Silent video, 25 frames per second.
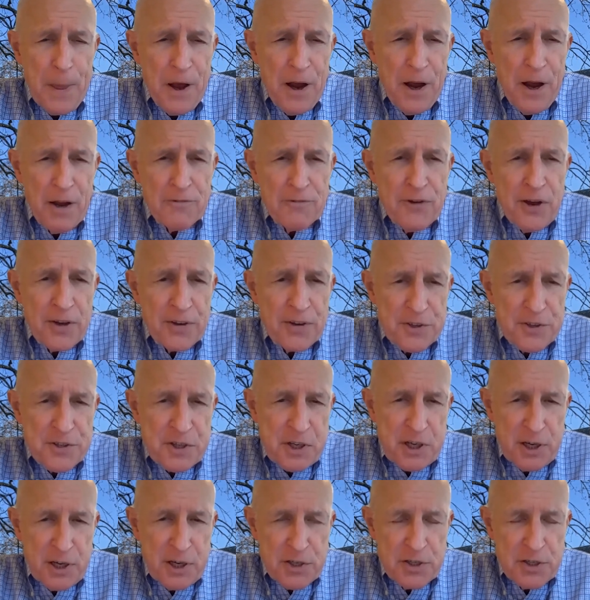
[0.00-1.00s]
I've had
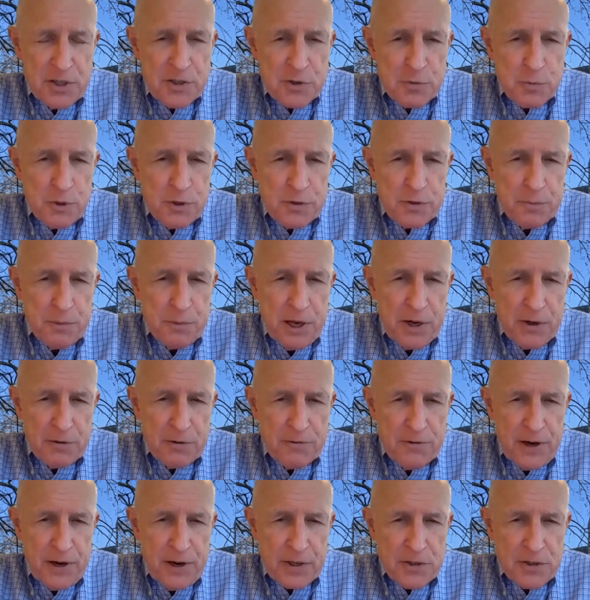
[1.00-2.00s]
discussions with
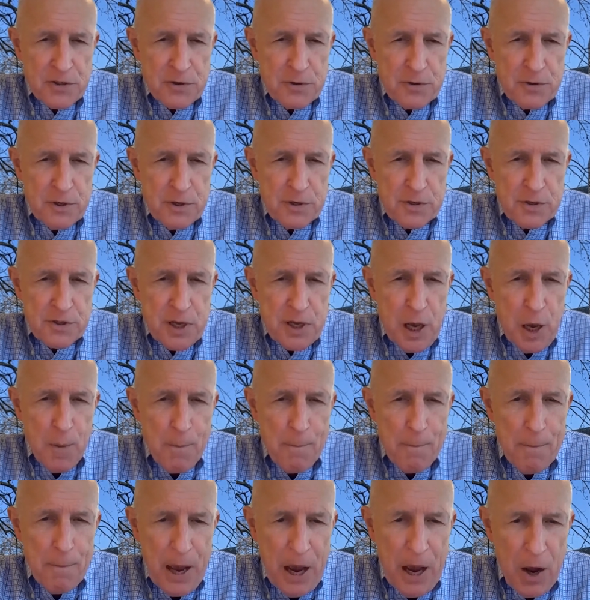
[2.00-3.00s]
manufacturers
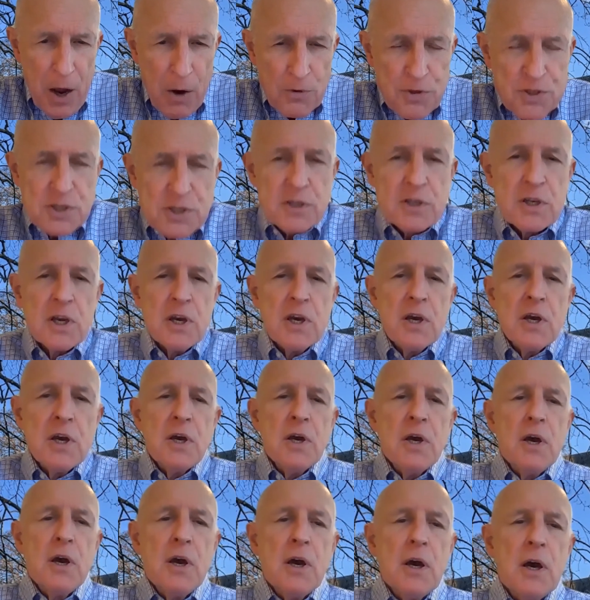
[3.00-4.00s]
about
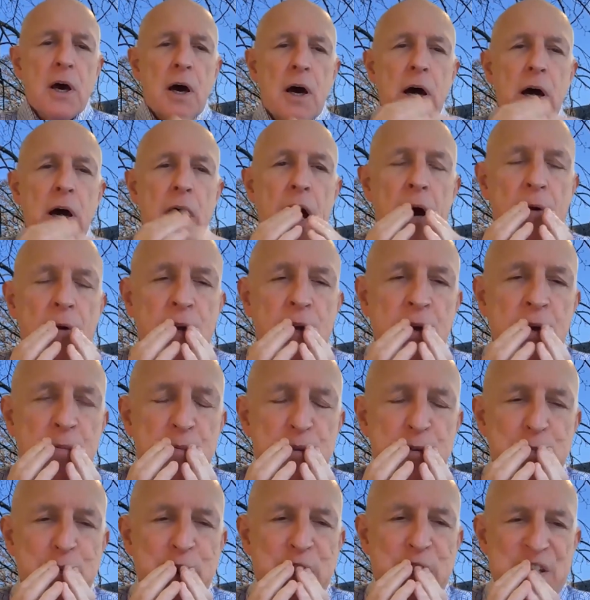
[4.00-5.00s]

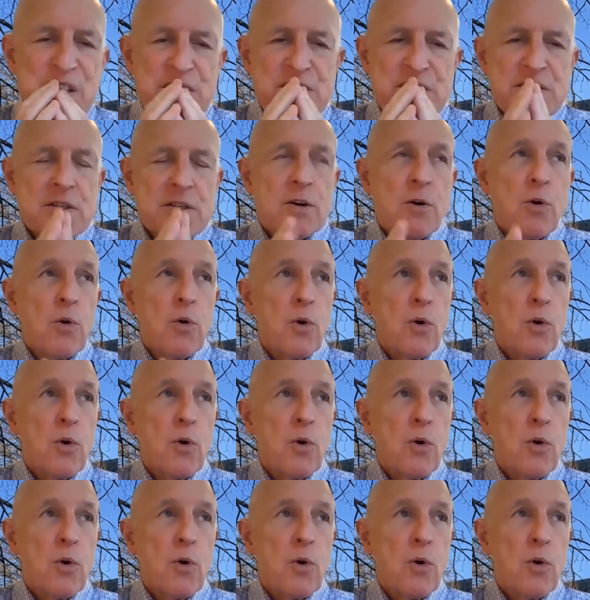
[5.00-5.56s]
outcomes-based